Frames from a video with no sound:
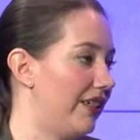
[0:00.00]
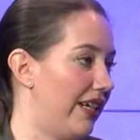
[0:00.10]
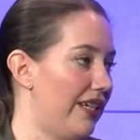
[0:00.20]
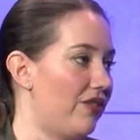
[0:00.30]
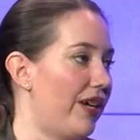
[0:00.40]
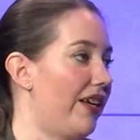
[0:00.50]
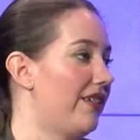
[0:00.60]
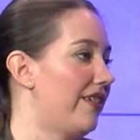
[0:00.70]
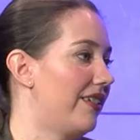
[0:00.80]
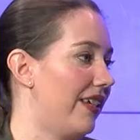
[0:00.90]
get
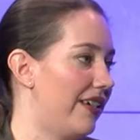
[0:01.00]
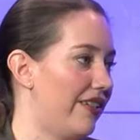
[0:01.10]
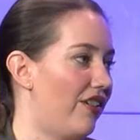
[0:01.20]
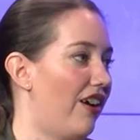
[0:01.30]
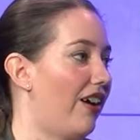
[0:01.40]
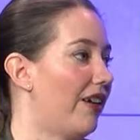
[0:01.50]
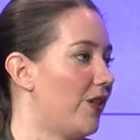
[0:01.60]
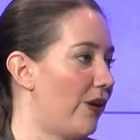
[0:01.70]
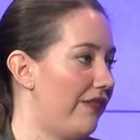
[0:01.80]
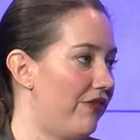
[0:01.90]
dressed, get in the car,
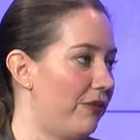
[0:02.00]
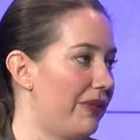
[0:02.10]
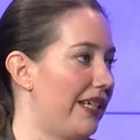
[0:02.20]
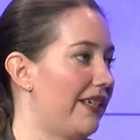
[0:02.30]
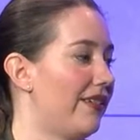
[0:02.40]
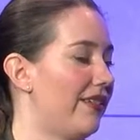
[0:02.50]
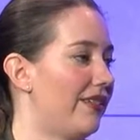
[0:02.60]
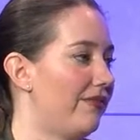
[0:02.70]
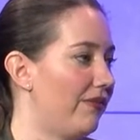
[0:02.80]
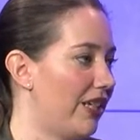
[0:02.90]
drive to a place,